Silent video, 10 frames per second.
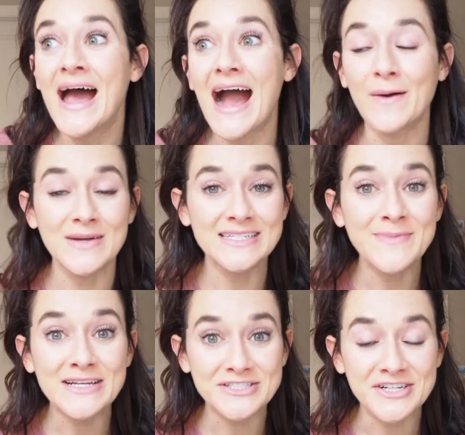I wanted to
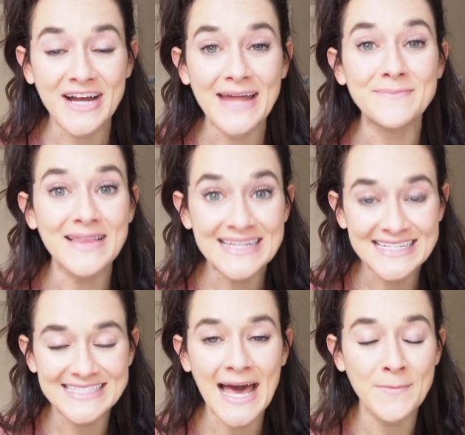make sure I had plenty
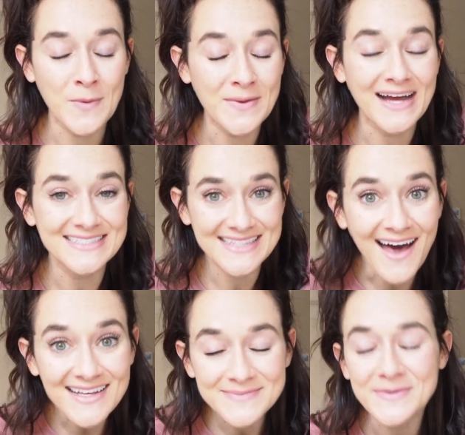of time when we got to the
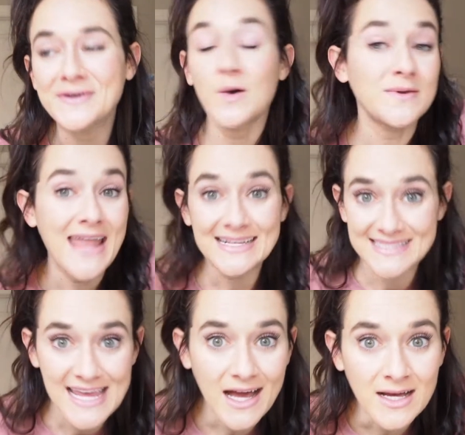hospital. So next
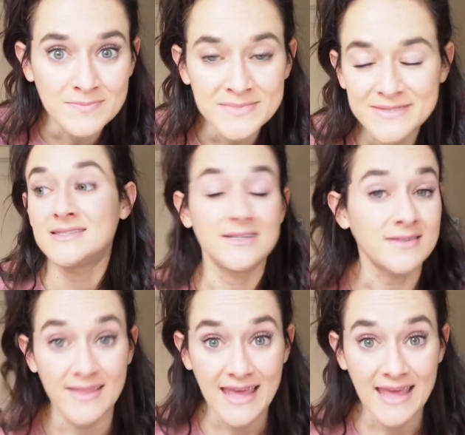day comes, still nothing